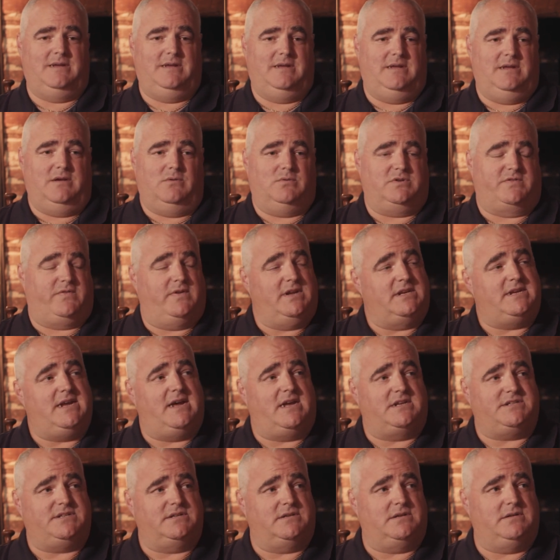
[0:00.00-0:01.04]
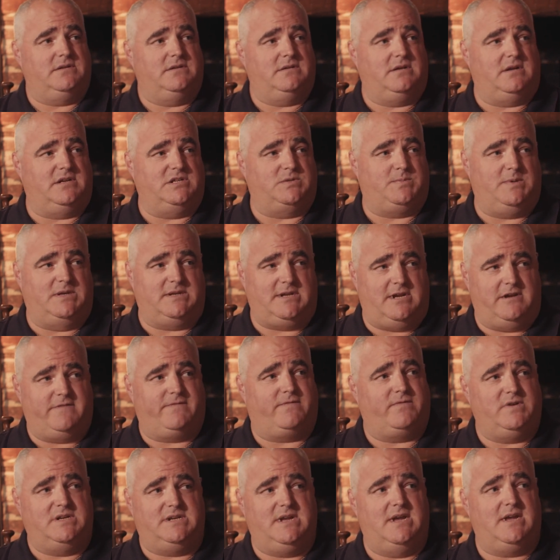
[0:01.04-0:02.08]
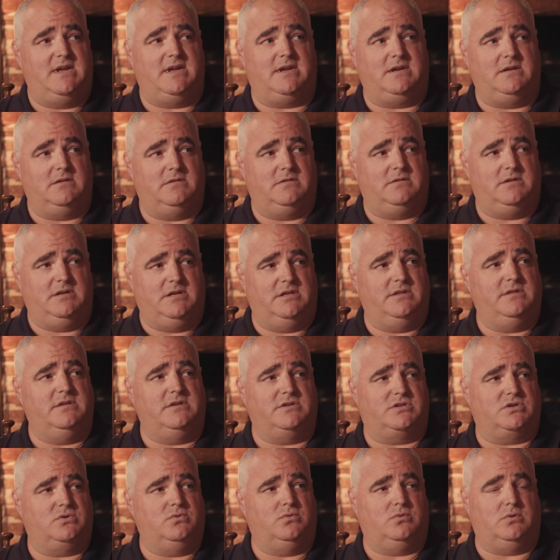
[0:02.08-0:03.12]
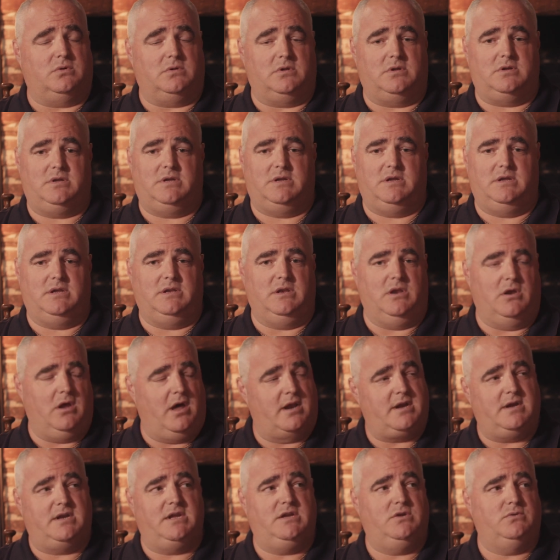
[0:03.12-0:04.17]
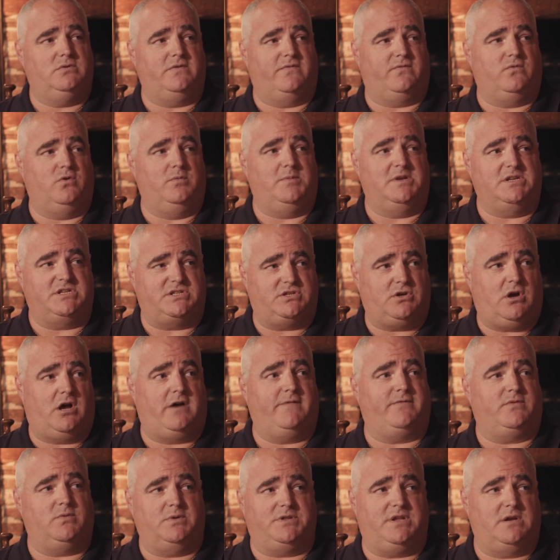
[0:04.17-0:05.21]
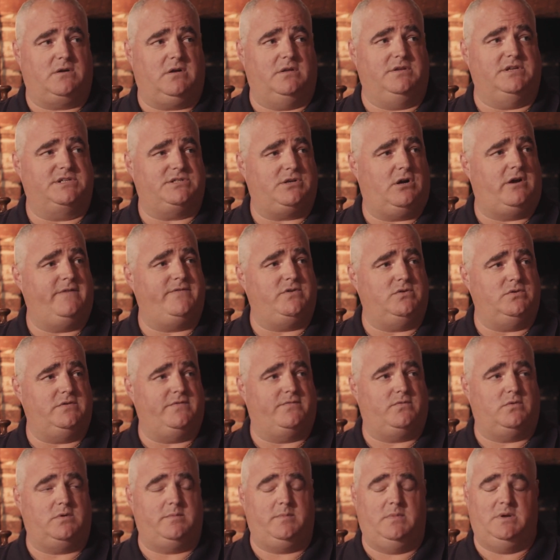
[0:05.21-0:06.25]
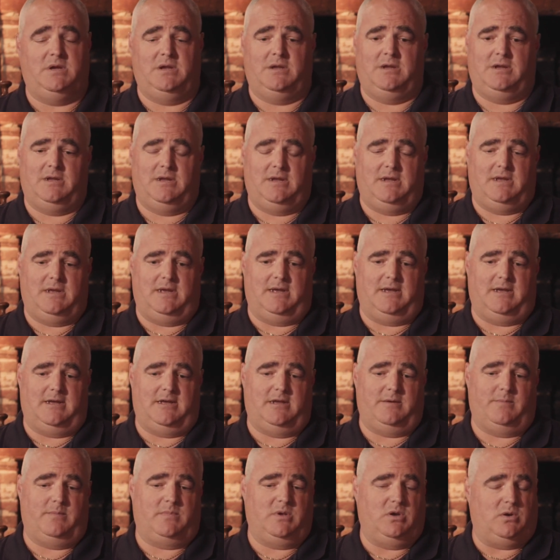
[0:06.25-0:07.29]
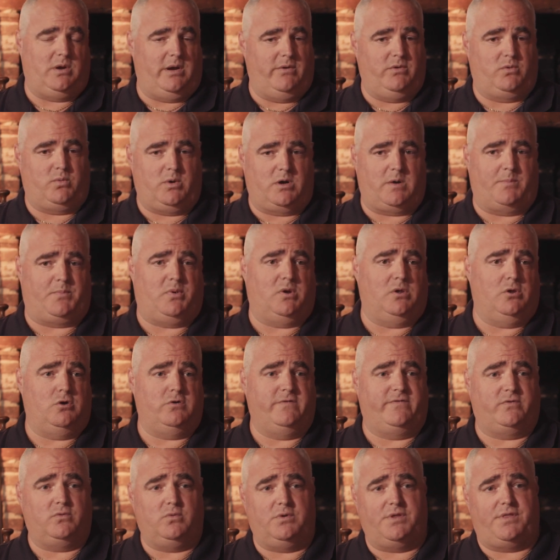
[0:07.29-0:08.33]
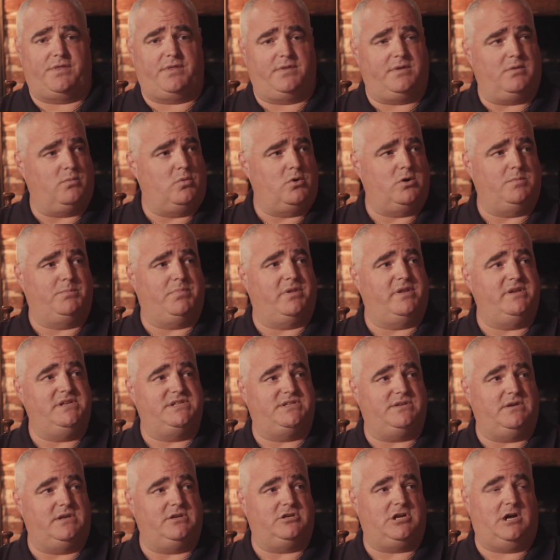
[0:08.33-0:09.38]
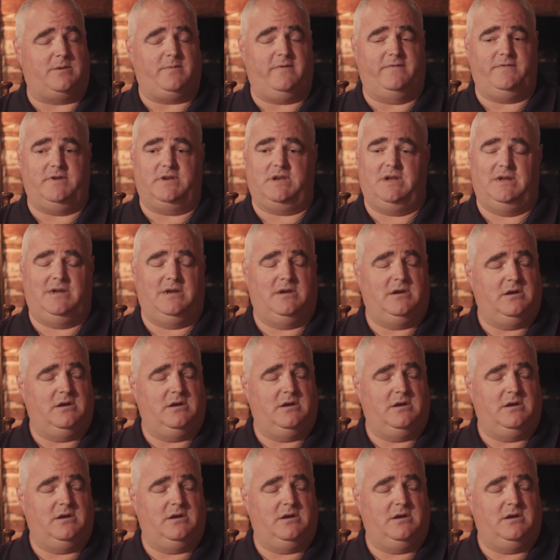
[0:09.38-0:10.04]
It was fantastic. I spent every day in the school, not in a uniform, in a soft, what they call the soft uniform. Right. I would wear a pullover with the word police on top of it.